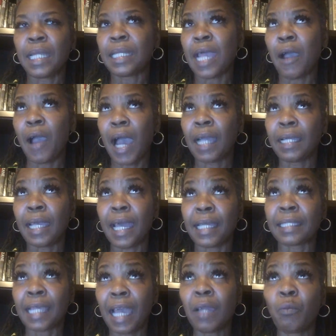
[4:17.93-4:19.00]
Now,
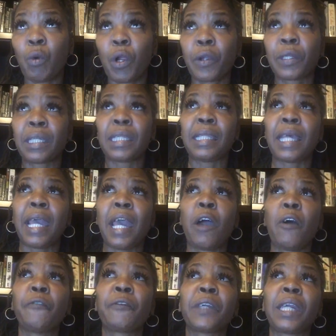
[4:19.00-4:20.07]
as I work in the
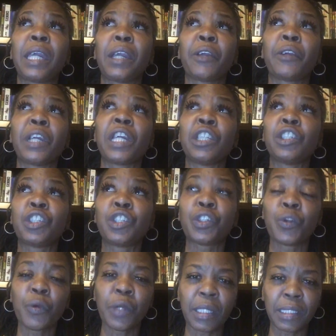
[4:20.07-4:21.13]
healthcare
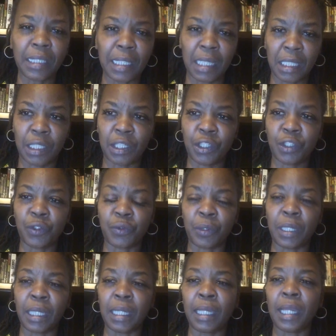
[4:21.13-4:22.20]
insurance
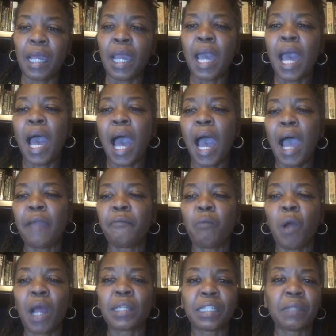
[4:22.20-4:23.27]
industry, I've
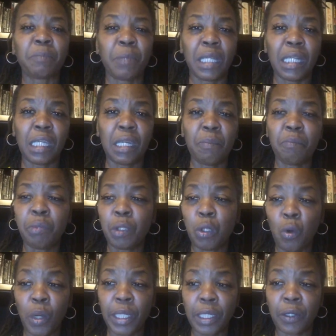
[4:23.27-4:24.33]
watched many
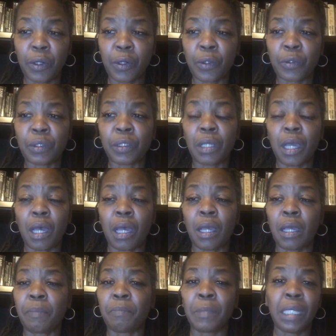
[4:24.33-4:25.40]
employers,
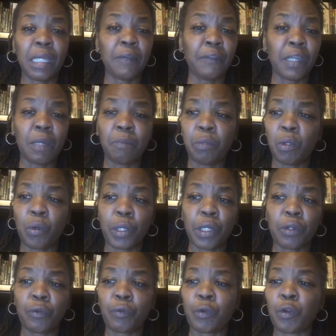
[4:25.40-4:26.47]
many of the
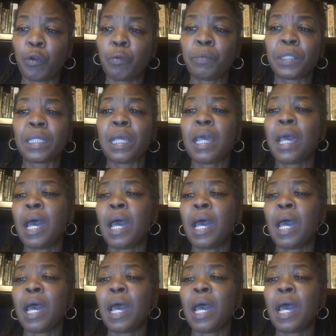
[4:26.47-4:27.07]
employer groups,